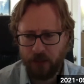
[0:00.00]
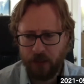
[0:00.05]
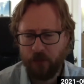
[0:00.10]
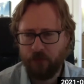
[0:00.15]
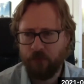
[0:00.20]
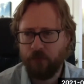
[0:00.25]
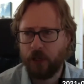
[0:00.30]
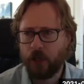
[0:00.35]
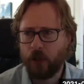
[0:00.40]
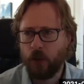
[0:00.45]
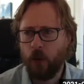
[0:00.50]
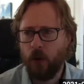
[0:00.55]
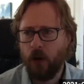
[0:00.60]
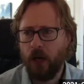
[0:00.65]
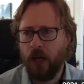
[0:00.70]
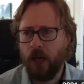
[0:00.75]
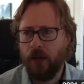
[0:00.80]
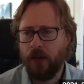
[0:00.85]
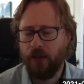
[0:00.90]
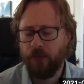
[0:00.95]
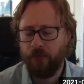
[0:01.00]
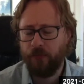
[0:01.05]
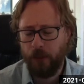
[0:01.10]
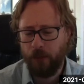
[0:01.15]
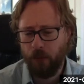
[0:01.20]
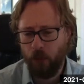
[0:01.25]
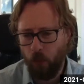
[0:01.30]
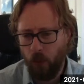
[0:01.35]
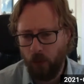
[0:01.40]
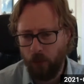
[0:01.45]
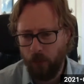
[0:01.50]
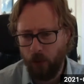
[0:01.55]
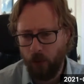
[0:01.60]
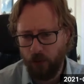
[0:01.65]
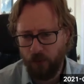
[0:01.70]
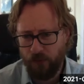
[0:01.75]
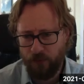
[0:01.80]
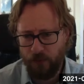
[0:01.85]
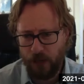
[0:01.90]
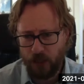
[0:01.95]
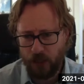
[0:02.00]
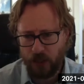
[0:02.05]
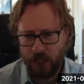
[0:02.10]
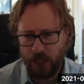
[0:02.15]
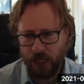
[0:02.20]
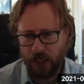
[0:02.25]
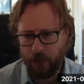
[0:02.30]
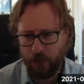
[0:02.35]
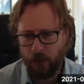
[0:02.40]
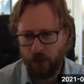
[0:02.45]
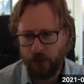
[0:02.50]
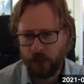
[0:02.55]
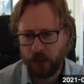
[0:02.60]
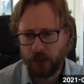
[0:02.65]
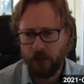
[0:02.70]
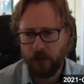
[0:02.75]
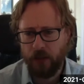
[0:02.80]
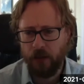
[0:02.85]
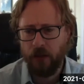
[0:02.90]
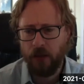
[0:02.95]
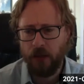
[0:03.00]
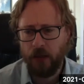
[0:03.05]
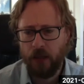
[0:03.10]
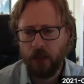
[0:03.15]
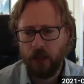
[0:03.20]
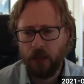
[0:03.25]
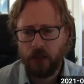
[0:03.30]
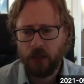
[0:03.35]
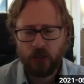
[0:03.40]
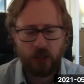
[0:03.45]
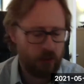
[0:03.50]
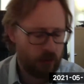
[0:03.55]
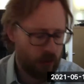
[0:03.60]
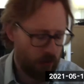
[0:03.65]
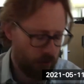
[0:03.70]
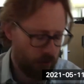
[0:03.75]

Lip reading: if required, if people want more information at any point, I can show some